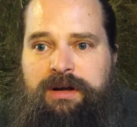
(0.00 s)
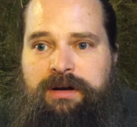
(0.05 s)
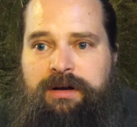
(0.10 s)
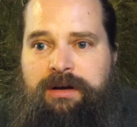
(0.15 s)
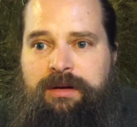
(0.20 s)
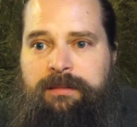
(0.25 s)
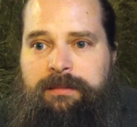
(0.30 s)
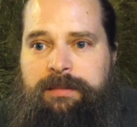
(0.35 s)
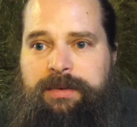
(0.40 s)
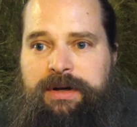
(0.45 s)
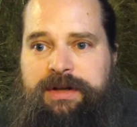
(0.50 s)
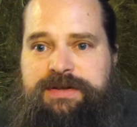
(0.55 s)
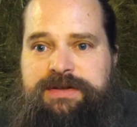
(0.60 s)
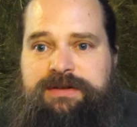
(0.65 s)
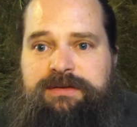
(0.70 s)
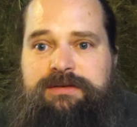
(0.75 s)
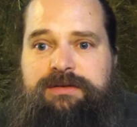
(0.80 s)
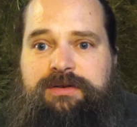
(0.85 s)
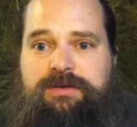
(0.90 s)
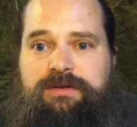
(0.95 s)
but I
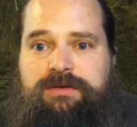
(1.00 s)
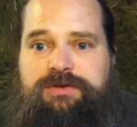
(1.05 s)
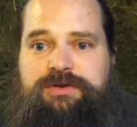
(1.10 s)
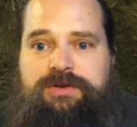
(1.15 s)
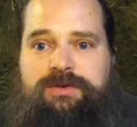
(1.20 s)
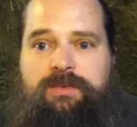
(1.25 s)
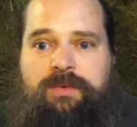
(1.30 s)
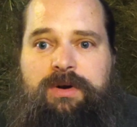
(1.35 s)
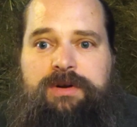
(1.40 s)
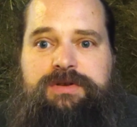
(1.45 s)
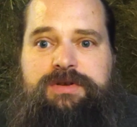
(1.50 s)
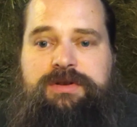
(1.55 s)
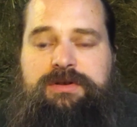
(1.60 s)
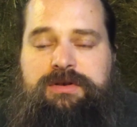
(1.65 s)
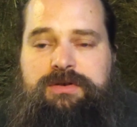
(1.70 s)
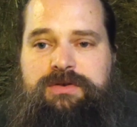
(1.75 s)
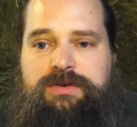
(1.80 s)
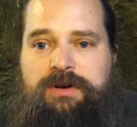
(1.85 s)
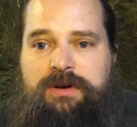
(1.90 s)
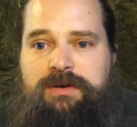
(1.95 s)
still encourage you to watch the
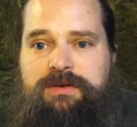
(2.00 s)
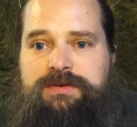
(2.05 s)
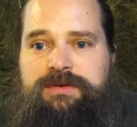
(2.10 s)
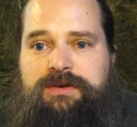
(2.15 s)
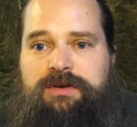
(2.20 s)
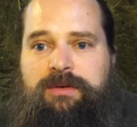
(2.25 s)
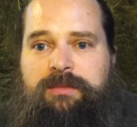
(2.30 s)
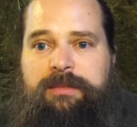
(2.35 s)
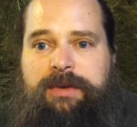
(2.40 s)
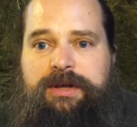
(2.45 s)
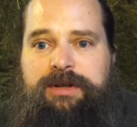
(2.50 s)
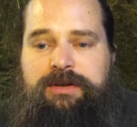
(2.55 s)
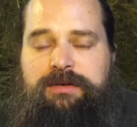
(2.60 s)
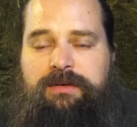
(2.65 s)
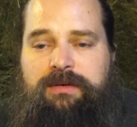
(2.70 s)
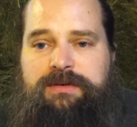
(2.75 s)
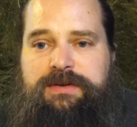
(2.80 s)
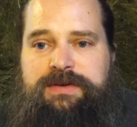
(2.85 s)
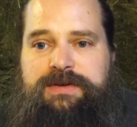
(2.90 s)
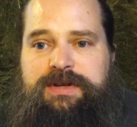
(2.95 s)
news also, make
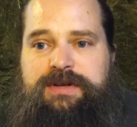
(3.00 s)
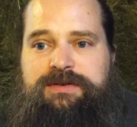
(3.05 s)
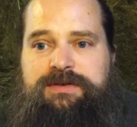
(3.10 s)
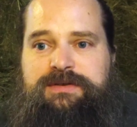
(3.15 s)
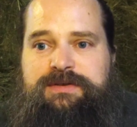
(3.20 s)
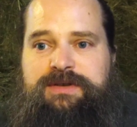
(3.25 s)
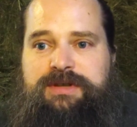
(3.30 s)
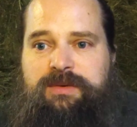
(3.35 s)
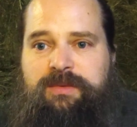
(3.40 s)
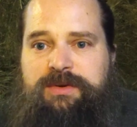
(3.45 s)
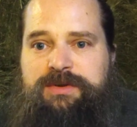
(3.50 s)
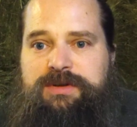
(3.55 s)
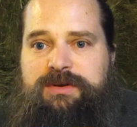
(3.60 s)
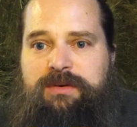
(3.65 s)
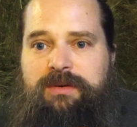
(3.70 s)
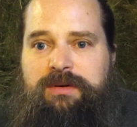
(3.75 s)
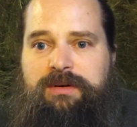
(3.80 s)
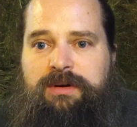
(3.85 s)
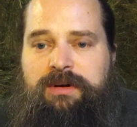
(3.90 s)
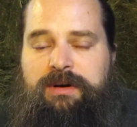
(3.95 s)
your own decisions, see what's
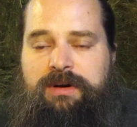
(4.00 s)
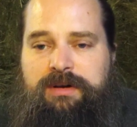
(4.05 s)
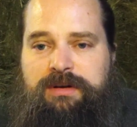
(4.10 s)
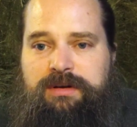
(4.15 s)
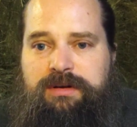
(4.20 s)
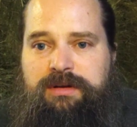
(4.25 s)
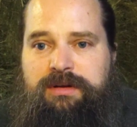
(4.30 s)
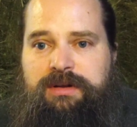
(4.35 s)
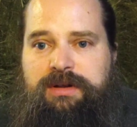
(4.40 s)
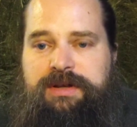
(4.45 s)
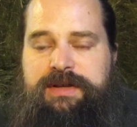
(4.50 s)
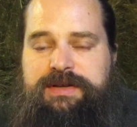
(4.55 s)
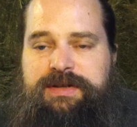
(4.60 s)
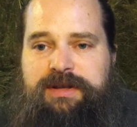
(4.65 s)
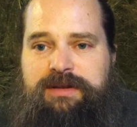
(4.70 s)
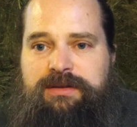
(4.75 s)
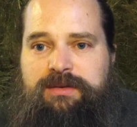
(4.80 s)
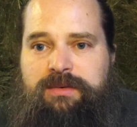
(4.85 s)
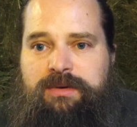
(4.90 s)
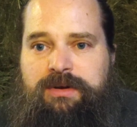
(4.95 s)
going on. Like I
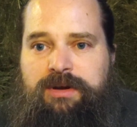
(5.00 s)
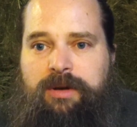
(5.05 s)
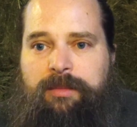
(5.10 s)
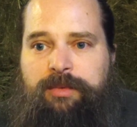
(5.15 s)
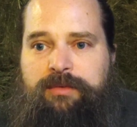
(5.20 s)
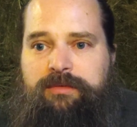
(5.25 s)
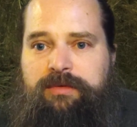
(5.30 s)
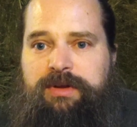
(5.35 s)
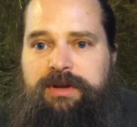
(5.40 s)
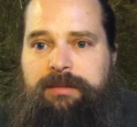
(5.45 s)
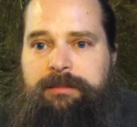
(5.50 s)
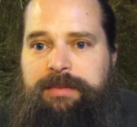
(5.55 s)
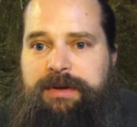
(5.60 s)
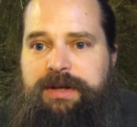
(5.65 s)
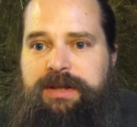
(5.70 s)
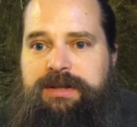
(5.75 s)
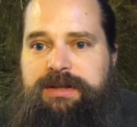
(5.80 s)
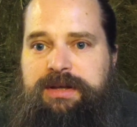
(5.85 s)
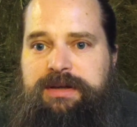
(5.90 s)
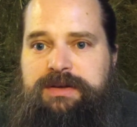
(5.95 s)
said, there were a couple really
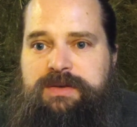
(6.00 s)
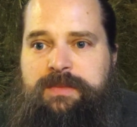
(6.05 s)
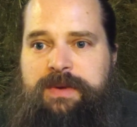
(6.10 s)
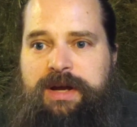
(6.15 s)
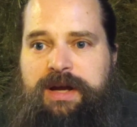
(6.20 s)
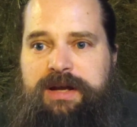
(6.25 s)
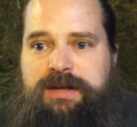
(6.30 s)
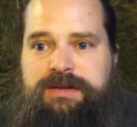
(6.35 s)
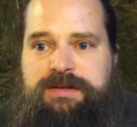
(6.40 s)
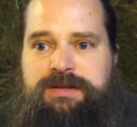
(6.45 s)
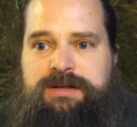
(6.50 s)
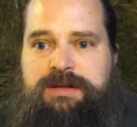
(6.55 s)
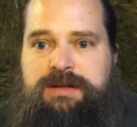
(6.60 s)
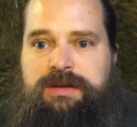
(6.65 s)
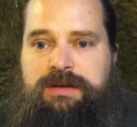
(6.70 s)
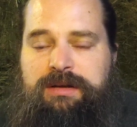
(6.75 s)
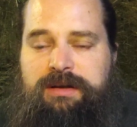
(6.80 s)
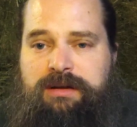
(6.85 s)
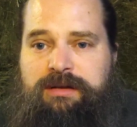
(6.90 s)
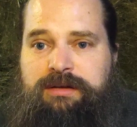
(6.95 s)
big things passed
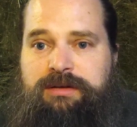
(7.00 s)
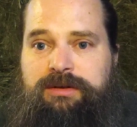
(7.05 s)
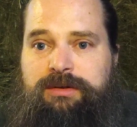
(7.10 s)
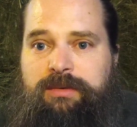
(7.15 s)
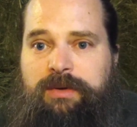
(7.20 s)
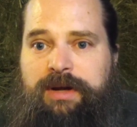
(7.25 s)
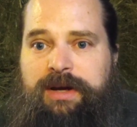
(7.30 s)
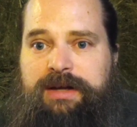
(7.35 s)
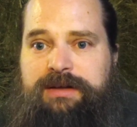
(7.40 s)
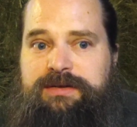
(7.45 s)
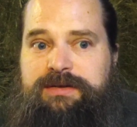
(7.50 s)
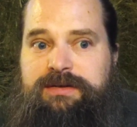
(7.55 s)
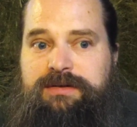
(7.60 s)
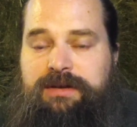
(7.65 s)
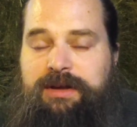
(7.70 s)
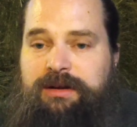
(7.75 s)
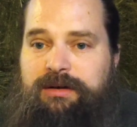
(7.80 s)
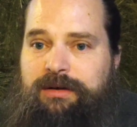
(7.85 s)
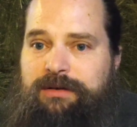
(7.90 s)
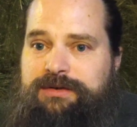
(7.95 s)
in the U.S.
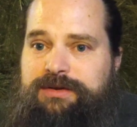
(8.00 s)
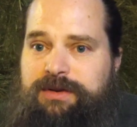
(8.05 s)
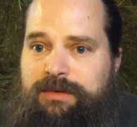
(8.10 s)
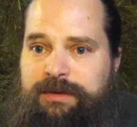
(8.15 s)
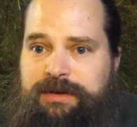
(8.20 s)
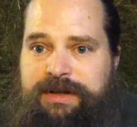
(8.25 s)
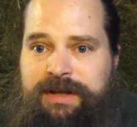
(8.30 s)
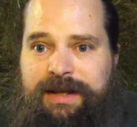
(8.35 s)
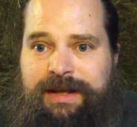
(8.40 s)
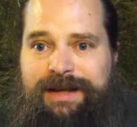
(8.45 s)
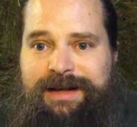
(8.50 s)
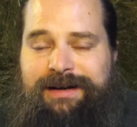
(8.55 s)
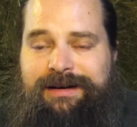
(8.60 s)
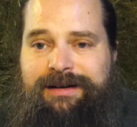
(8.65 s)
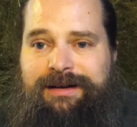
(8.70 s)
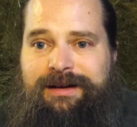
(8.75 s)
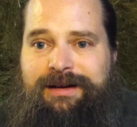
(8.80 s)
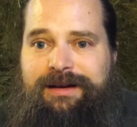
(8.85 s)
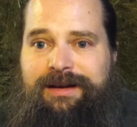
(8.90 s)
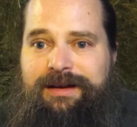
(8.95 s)
and also in
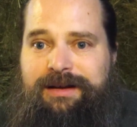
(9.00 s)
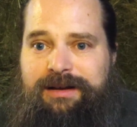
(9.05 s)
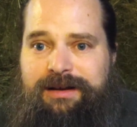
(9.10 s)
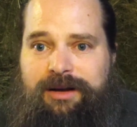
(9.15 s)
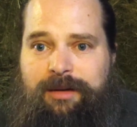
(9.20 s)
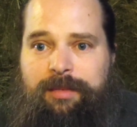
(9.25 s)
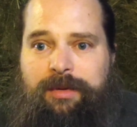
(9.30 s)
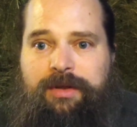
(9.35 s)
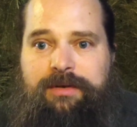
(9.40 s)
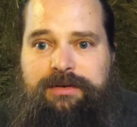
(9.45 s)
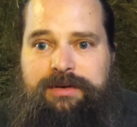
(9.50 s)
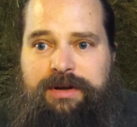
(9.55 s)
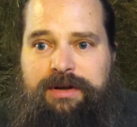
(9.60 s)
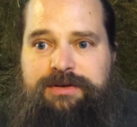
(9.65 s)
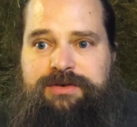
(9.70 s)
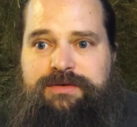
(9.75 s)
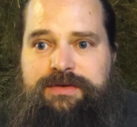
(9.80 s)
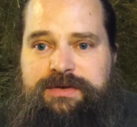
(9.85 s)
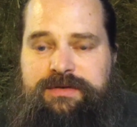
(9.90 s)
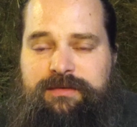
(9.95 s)
Canada and a couple other
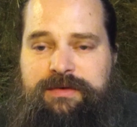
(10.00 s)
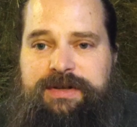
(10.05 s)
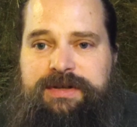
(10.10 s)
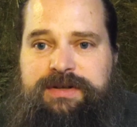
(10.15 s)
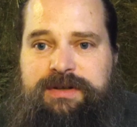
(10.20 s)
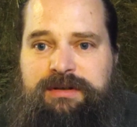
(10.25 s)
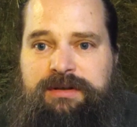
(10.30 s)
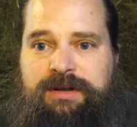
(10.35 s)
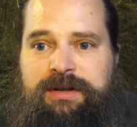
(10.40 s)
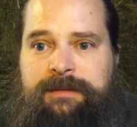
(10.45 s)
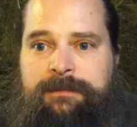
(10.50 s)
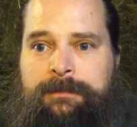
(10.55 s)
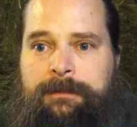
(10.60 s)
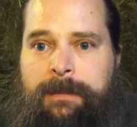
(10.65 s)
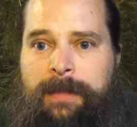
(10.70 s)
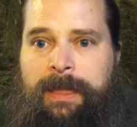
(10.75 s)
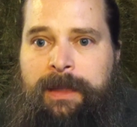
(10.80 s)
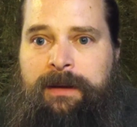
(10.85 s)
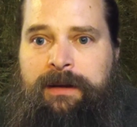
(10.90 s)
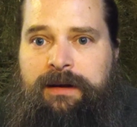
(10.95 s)
countries recently.
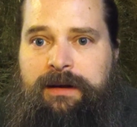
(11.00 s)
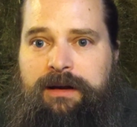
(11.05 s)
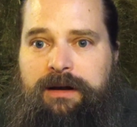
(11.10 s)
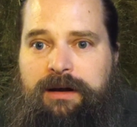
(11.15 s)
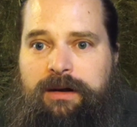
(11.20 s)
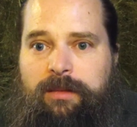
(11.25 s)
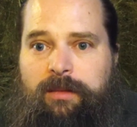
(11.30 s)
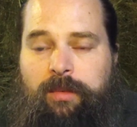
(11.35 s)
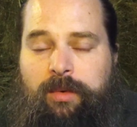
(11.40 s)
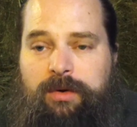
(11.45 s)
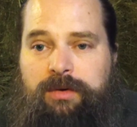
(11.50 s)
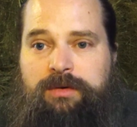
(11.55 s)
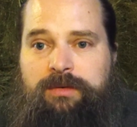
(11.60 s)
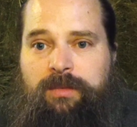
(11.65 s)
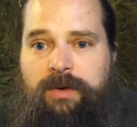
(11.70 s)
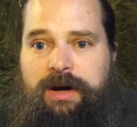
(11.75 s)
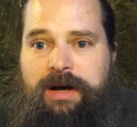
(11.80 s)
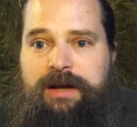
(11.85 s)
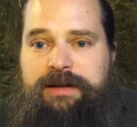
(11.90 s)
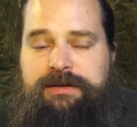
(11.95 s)

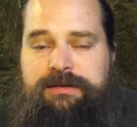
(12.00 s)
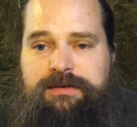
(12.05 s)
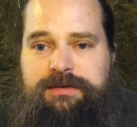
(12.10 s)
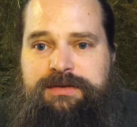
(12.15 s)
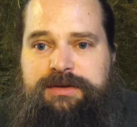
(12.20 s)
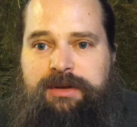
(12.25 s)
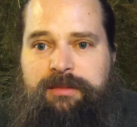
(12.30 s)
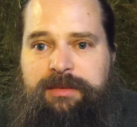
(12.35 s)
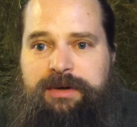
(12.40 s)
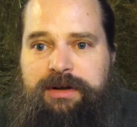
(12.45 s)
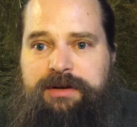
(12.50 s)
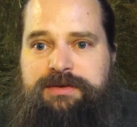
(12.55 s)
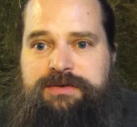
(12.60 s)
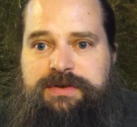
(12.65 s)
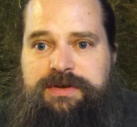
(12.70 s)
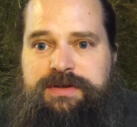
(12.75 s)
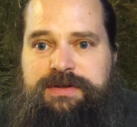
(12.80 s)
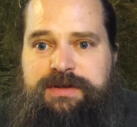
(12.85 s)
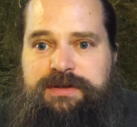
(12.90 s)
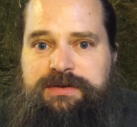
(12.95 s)
Worldwide, there are some
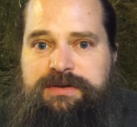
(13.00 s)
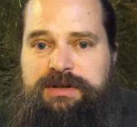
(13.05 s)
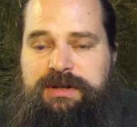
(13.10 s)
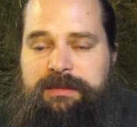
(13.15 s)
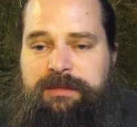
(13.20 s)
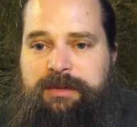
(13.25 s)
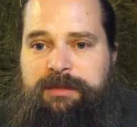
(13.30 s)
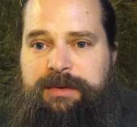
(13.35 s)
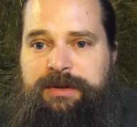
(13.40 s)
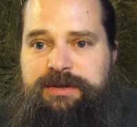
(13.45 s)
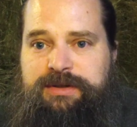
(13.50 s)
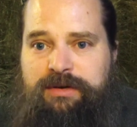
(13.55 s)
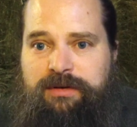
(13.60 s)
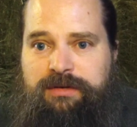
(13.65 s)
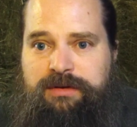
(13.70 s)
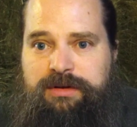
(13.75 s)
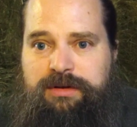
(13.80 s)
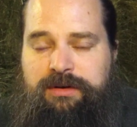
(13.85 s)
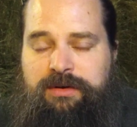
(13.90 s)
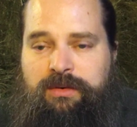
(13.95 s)
countries that seem to be
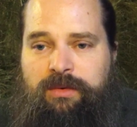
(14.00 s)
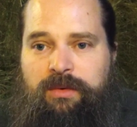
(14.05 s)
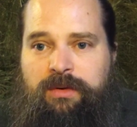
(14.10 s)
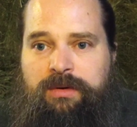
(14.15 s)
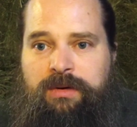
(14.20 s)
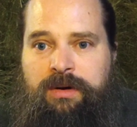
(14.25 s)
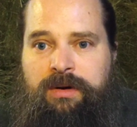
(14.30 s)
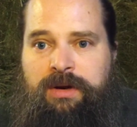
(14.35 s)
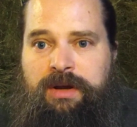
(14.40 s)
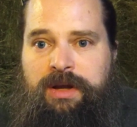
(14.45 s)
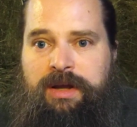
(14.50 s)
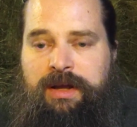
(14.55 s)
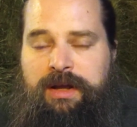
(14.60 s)
turning a corner